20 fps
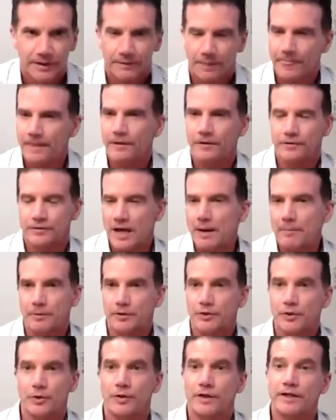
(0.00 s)
there's
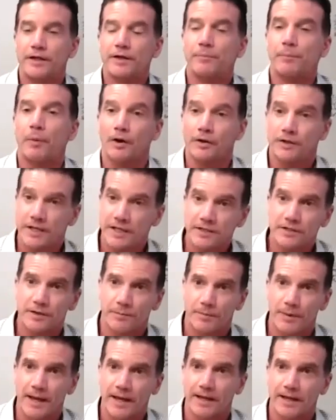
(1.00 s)
opportunity to
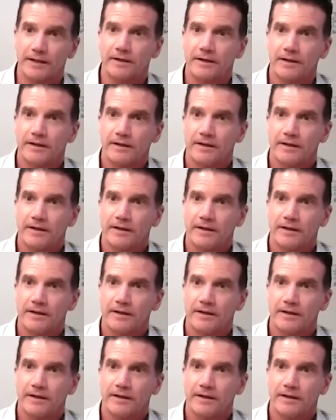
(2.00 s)
participate